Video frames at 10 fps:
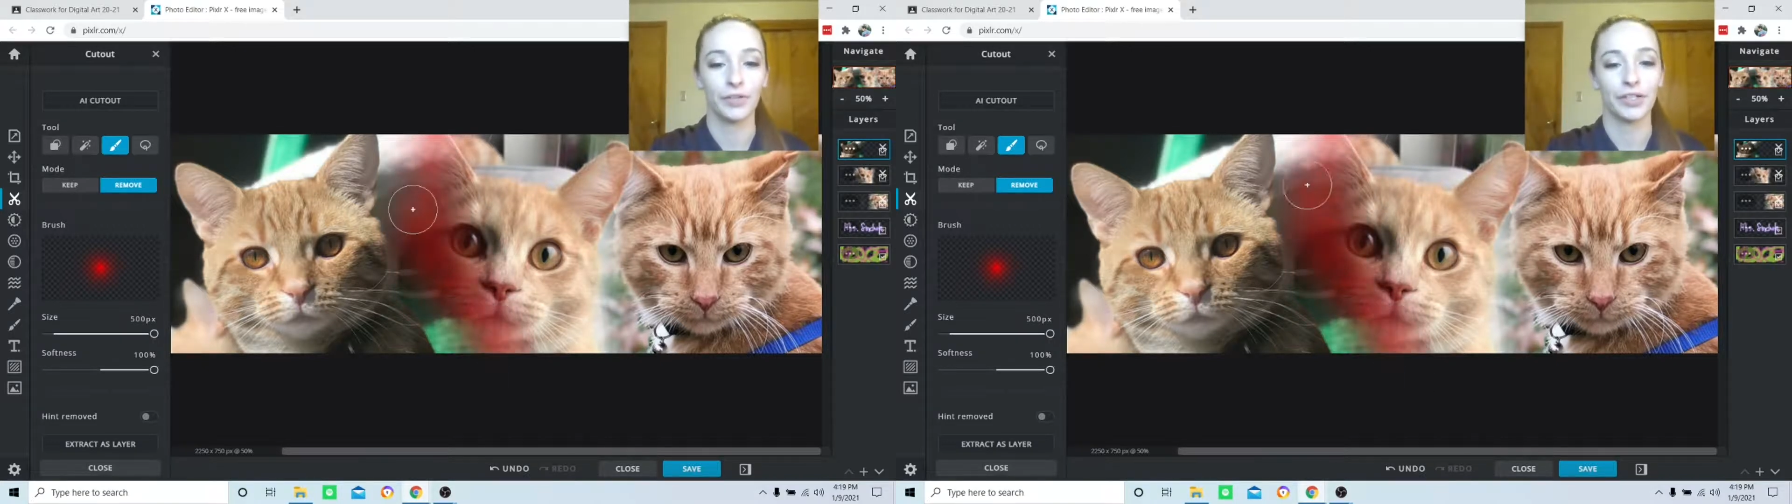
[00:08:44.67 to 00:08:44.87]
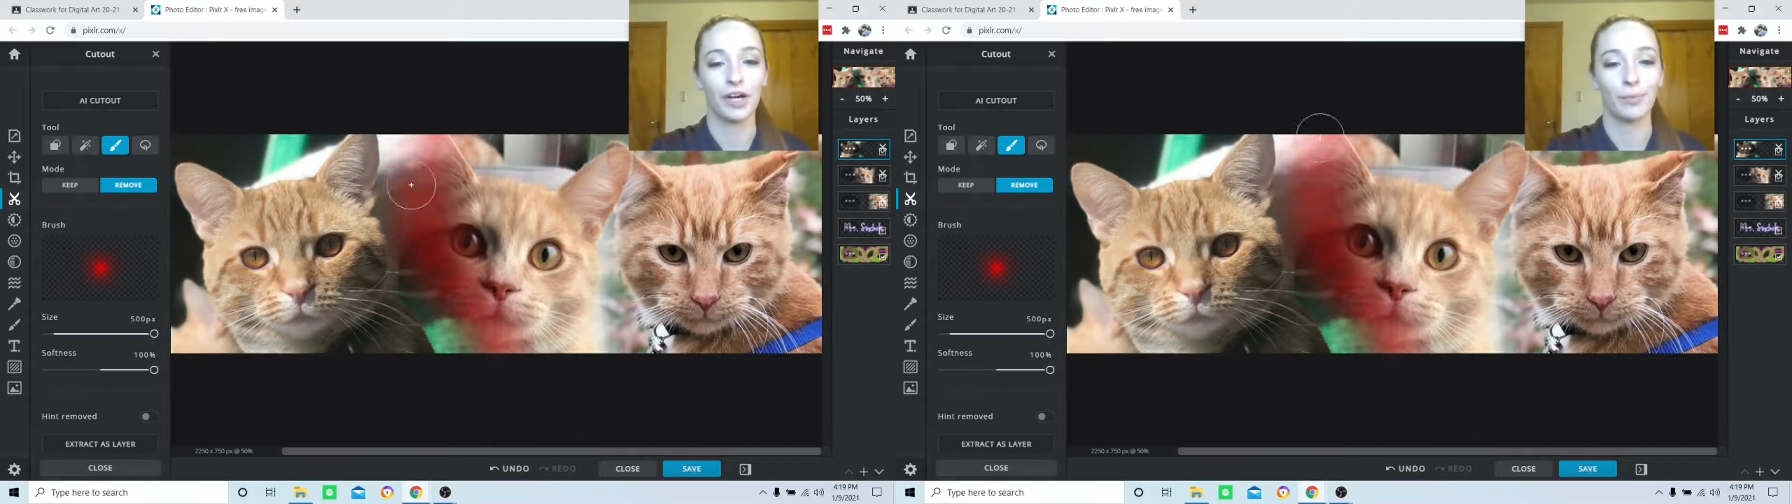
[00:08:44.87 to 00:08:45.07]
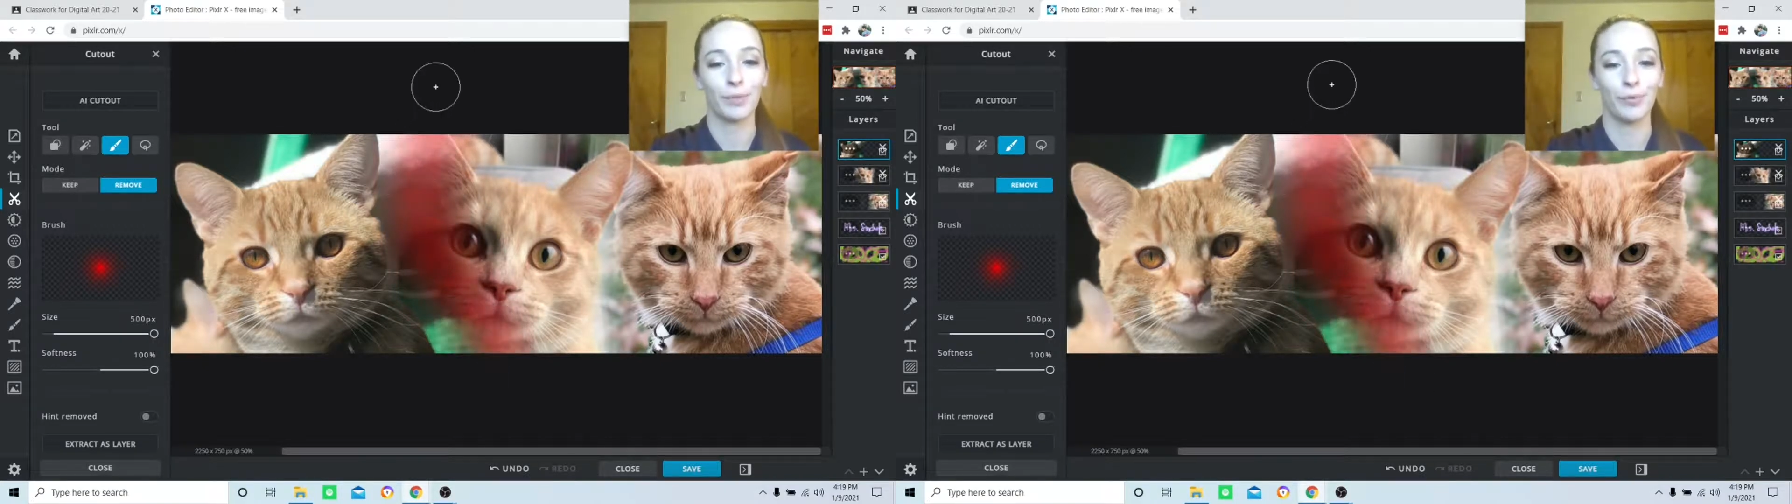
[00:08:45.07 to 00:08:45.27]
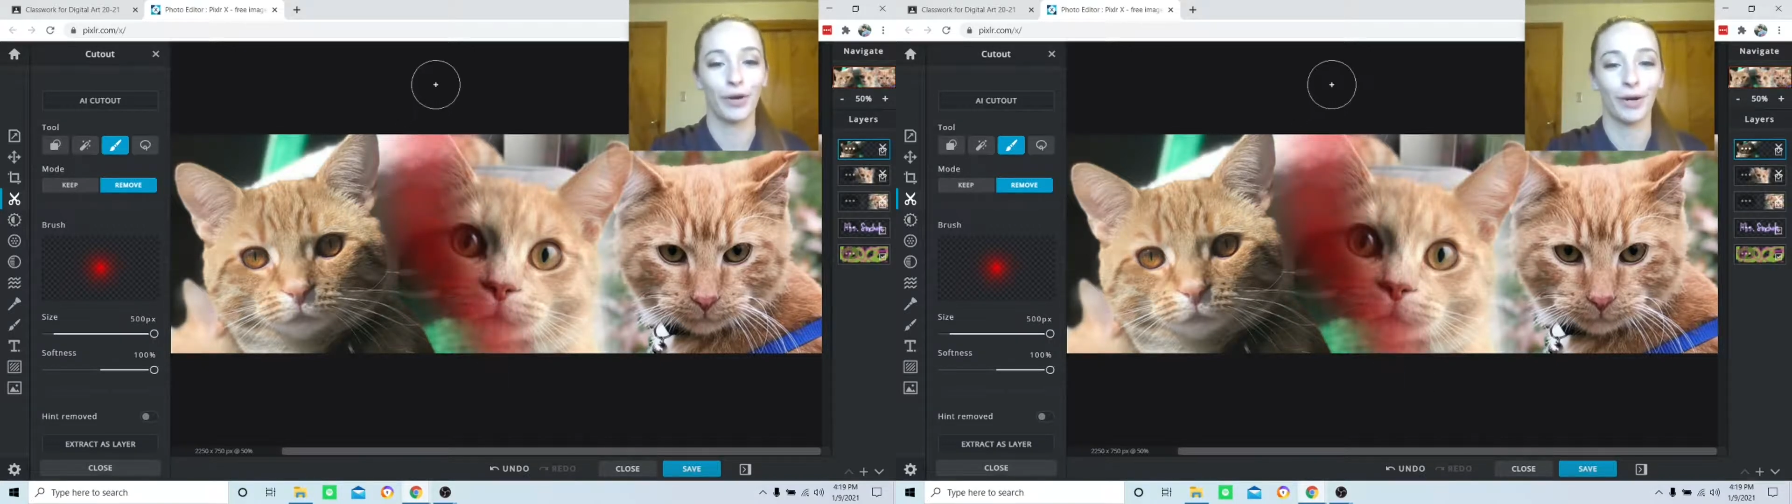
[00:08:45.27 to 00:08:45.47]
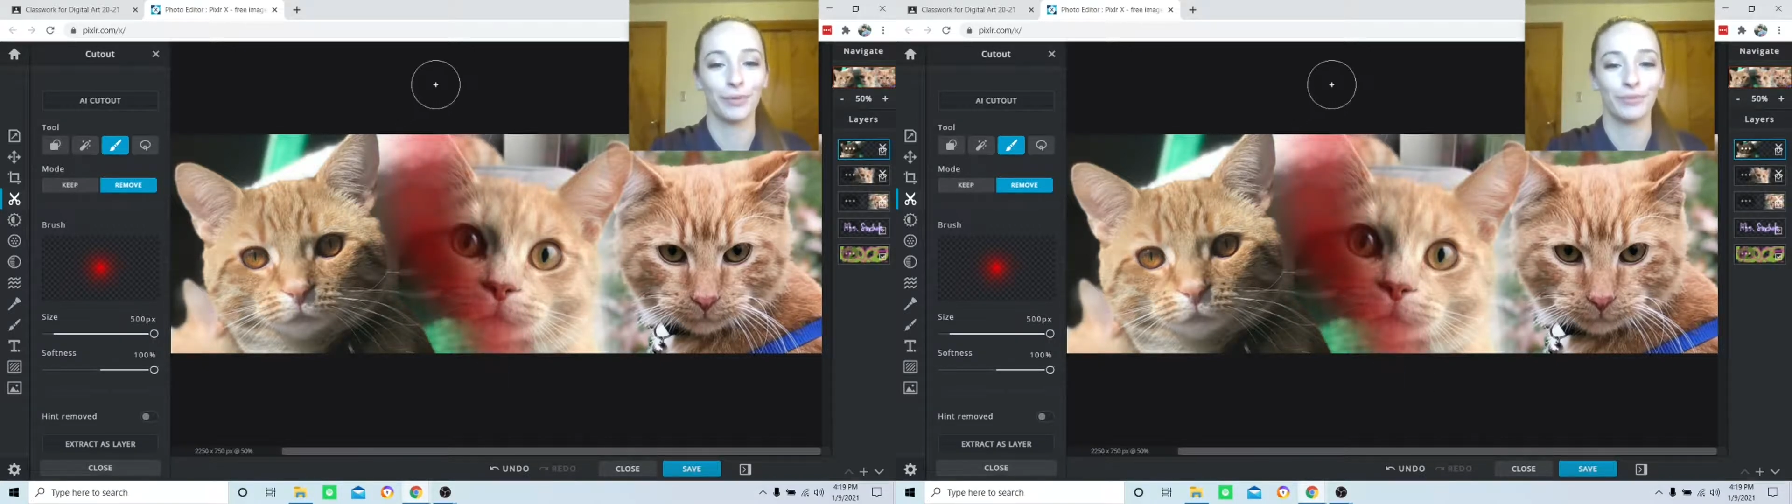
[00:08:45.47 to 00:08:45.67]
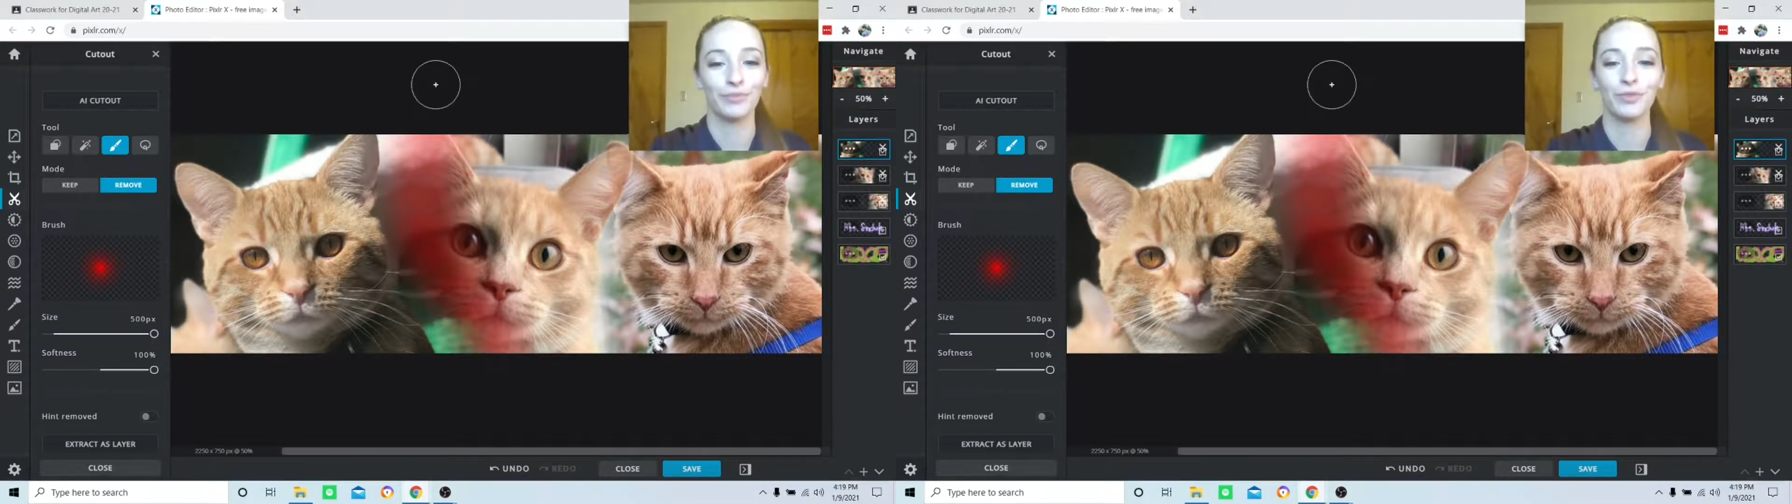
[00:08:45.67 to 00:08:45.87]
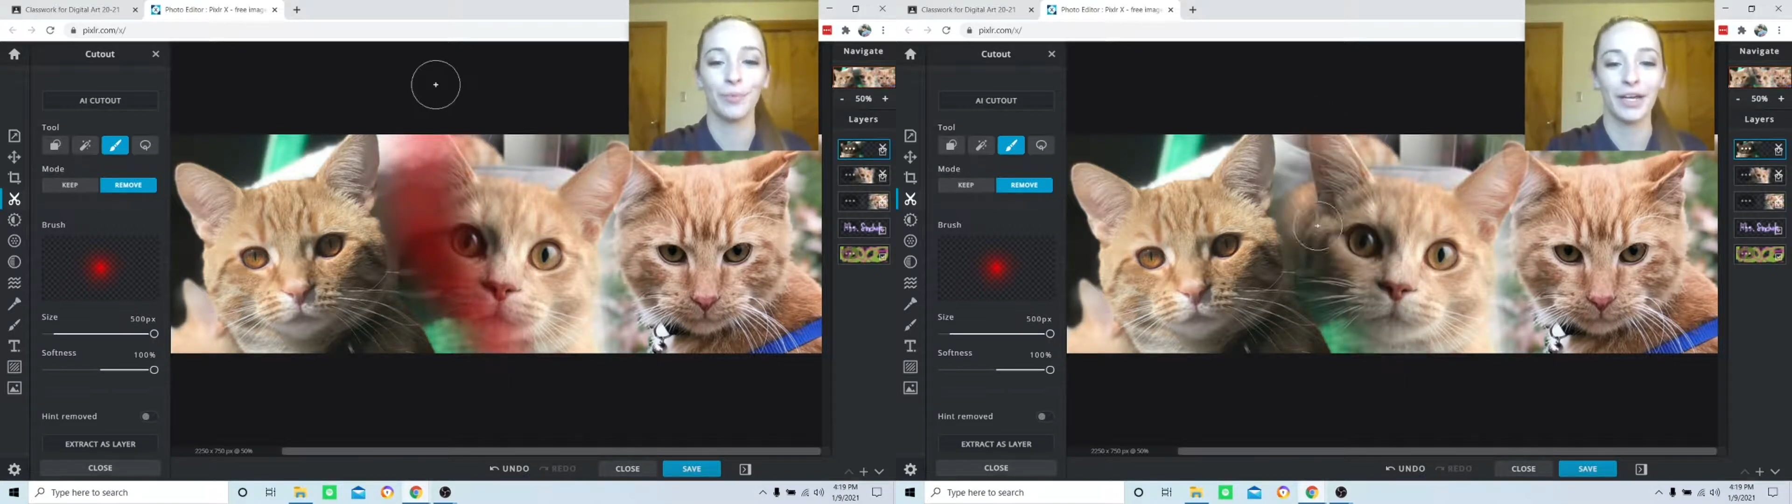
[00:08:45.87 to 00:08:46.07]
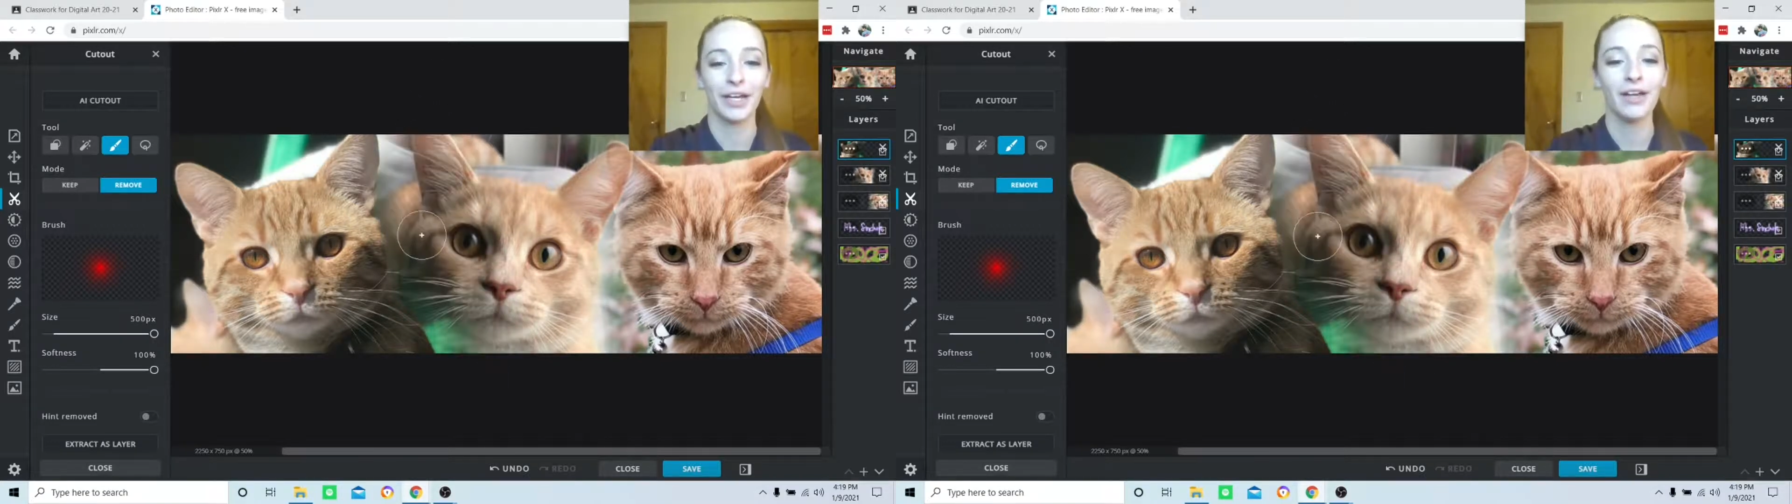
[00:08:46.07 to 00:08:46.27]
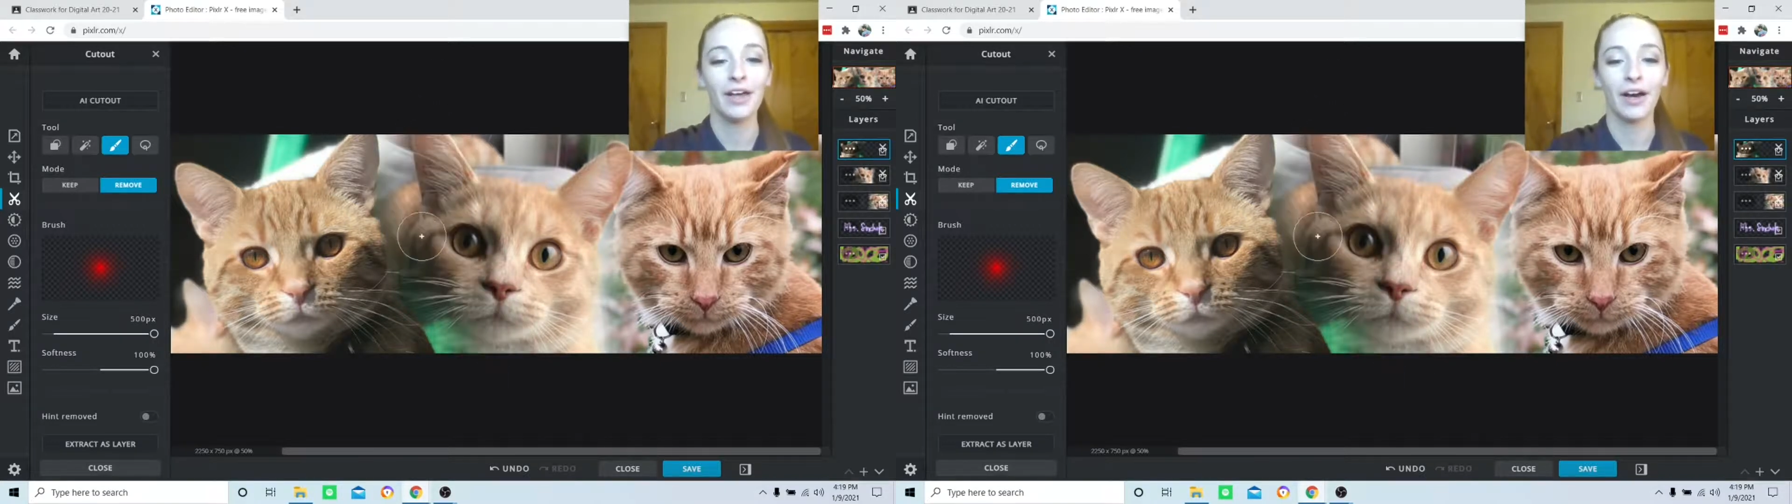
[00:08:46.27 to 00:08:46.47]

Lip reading: common problem for me.